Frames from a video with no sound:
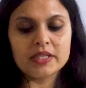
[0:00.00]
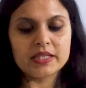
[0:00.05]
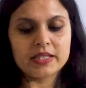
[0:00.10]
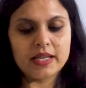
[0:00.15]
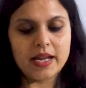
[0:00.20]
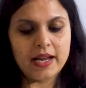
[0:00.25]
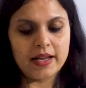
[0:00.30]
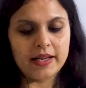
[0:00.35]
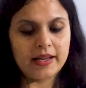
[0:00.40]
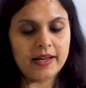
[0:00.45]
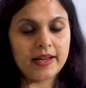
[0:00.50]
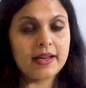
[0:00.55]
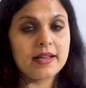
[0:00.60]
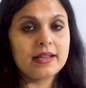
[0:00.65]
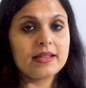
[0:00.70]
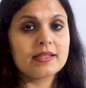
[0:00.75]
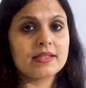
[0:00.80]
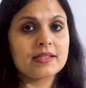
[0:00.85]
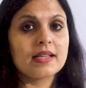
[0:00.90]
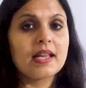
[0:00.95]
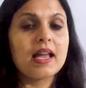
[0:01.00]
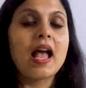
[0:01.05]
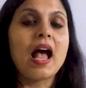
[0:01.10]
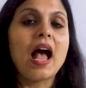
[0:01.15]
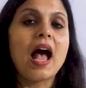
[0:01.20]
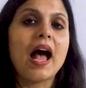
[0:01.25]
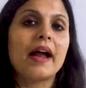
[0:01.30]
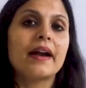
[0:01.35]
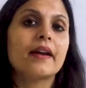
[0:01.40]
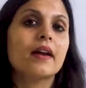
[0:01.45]
the staircase
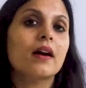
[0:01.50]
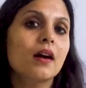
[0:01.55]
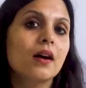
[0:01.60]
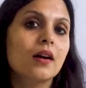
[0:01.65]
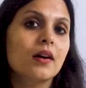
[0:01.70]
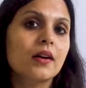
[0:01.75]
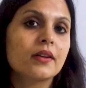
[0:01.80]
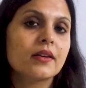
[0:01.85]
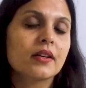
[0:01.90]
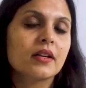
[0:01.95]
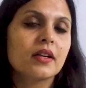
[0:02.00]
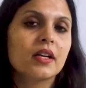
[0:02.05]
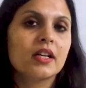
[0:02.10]
and heard.